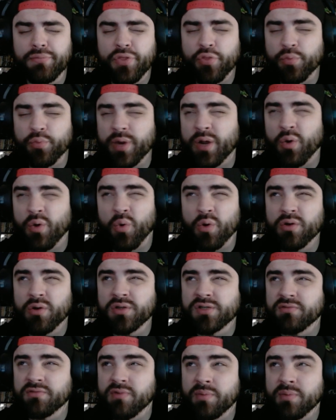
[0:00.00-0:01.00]

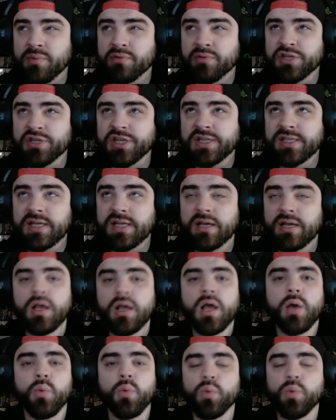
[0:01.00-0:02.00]
three-quarters of Robo Chiza
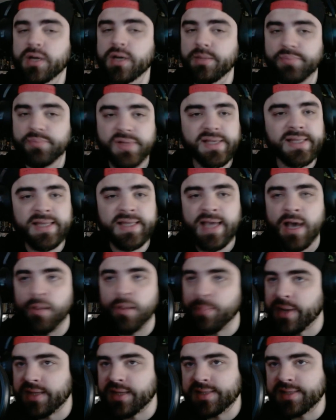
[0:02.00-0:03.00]
were completely
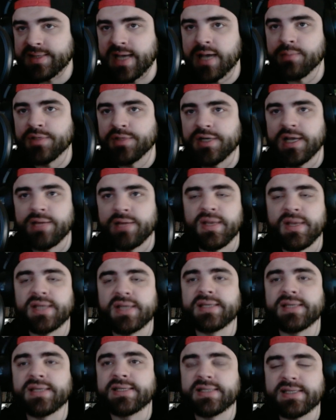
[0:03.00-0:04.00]
out by the time she had
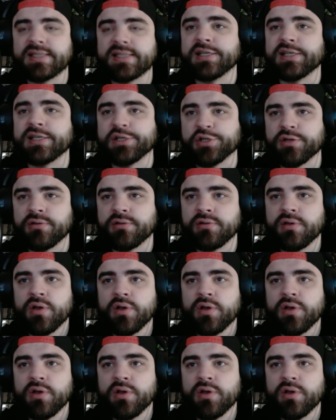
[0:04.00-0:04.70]
made this decision.